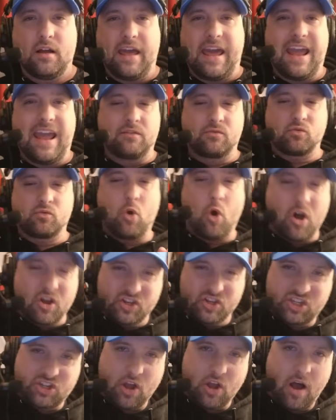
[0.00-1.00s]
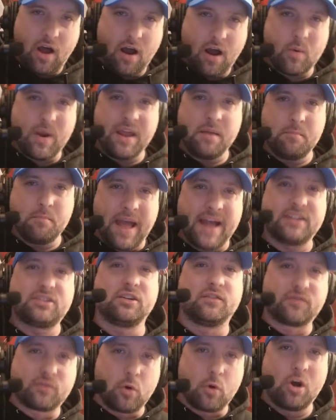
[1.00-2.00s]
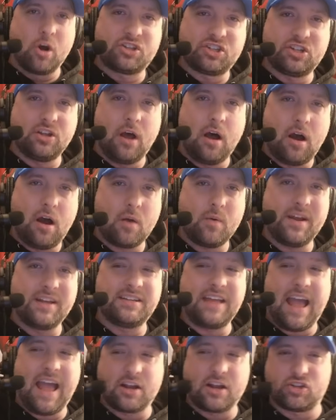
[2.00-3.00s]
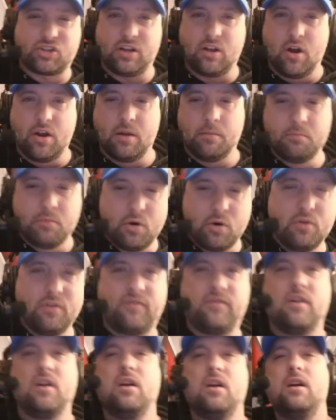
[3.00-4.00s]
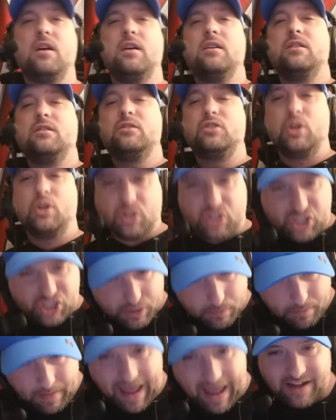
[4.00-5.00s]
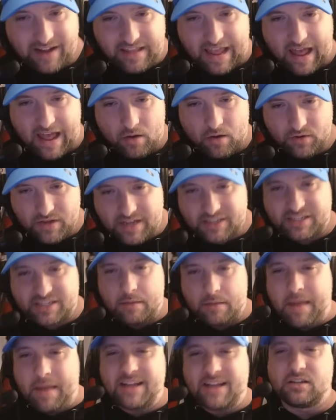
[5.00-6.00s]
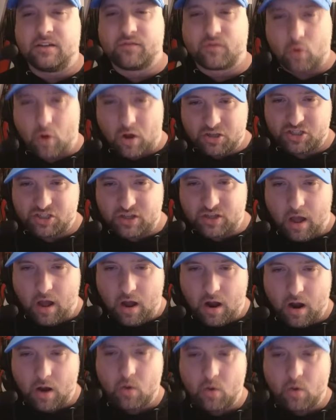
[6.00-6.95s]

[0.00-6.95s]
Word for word: a Raw star, a massive Raw star is actually going to move to SmackDown. Yes, a massive Raw star